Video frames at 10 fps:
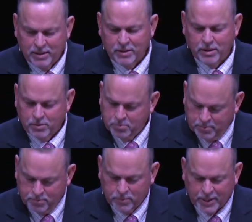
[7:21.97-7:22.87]
They're
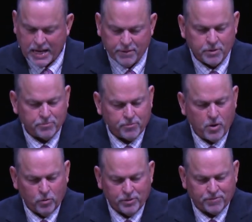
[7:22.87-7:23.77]
kind of a,
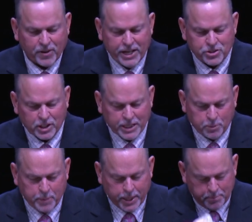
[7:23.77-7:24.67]
on the fringe a little
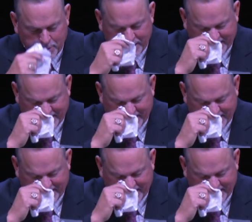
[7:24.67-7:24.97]
bit, but